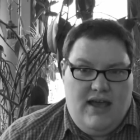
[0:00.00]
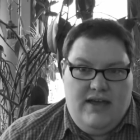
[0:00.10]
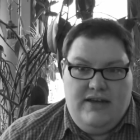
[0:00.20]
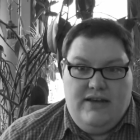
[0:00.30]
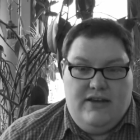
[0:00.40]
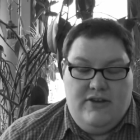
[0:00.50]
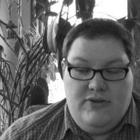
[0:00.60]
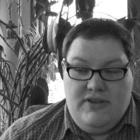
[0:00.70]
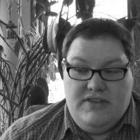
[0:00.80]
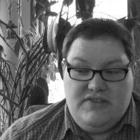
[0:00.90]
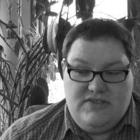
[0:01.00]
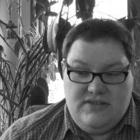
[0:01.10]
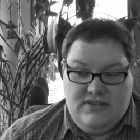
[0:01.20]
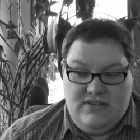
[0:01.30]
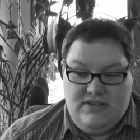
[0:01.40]
I didn't know this
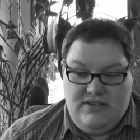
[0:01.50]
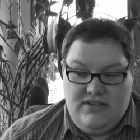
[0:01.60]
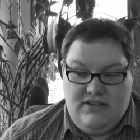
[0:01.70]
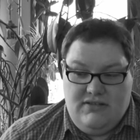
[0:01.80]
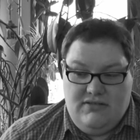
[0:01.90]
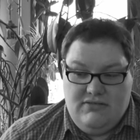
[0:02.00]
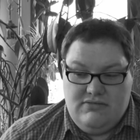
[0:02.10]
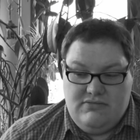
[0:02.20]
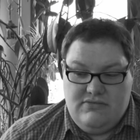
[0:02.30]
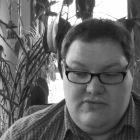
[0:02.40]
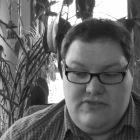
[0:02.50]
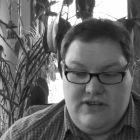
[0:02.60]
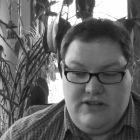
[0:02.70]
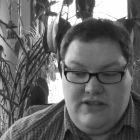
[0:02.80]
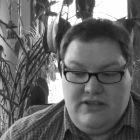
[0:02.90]
until
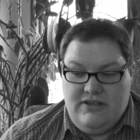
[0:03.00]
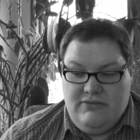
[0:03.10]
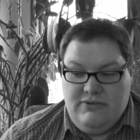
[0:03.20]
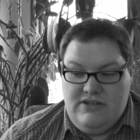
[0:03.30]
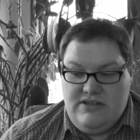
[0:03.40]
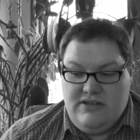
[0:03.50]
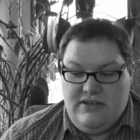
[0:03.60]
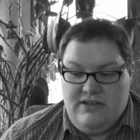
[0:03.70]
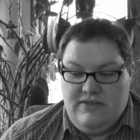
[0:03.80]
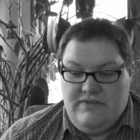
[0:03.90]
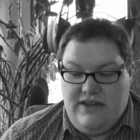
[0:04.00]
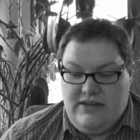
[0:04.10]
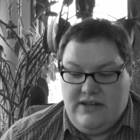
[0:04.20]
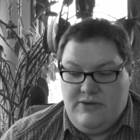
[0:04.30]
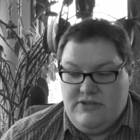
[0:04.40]
fairly recently. In
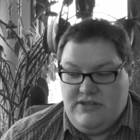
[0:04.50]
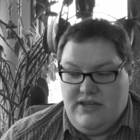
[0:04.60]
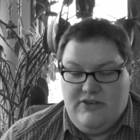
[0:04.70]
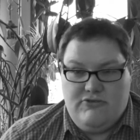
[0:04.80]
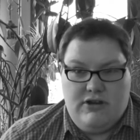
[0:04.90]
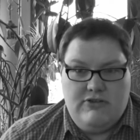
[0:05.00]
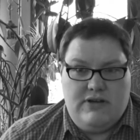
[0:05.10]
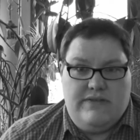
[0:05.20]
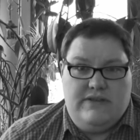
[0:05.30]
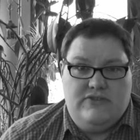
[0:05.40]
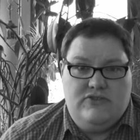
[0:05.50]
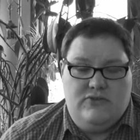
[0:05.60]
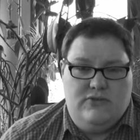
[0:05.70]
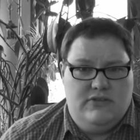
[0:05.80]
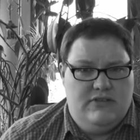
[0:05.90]
fact, I was at truck driving
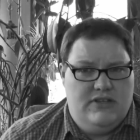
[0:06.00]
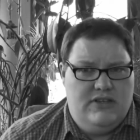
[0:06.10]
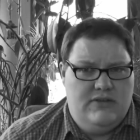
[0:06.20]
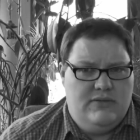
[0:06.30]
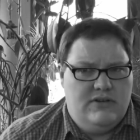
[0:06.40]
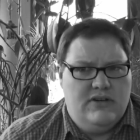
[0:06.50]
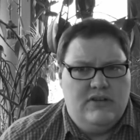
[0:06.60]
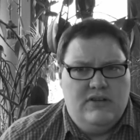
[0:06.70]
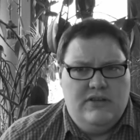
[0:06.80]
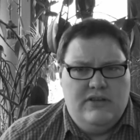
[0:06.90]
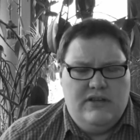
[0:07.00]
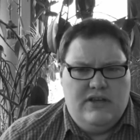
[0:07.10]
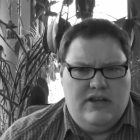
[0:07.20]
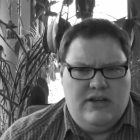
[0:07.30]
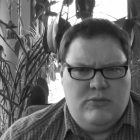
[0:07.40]
school, and there were
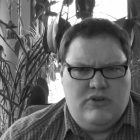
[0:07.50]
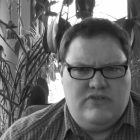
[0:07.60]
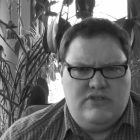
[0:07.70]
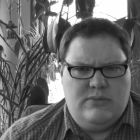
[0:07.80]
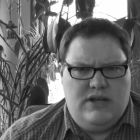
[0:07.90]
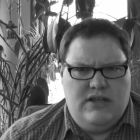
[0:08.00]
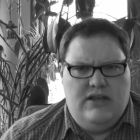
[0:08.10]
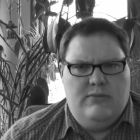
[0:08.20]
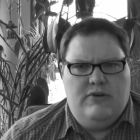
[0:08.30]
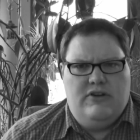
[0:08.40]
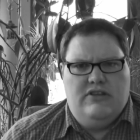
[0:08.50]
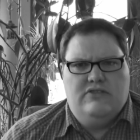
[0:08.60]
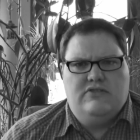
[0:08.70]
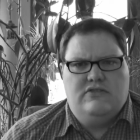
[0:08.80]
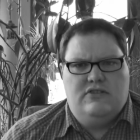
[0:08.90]
a number of Somalian
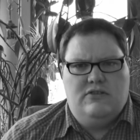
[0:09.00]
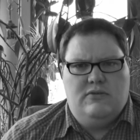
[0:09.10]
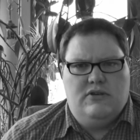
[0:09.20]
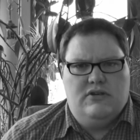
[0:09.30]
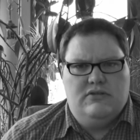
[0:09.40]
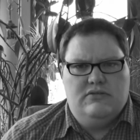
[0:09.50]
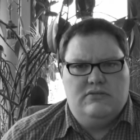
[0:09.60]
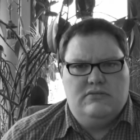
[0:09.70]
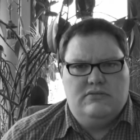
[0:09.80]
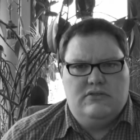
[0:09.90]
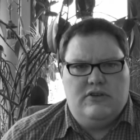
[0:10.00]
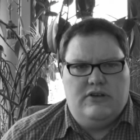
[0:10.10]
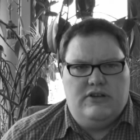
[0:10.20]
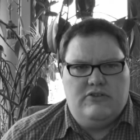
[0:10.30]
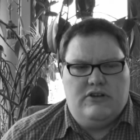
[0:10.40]
immigrants who were
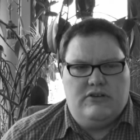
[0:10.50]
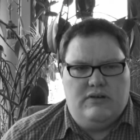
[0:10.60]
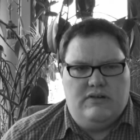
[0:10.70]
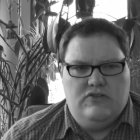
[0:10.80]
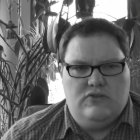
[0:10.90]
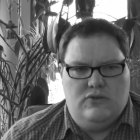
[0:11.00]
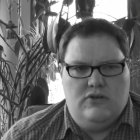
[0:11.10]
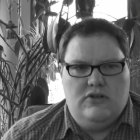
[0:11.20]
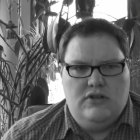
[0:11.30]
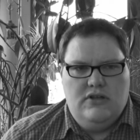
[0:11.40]
going to truck driving school.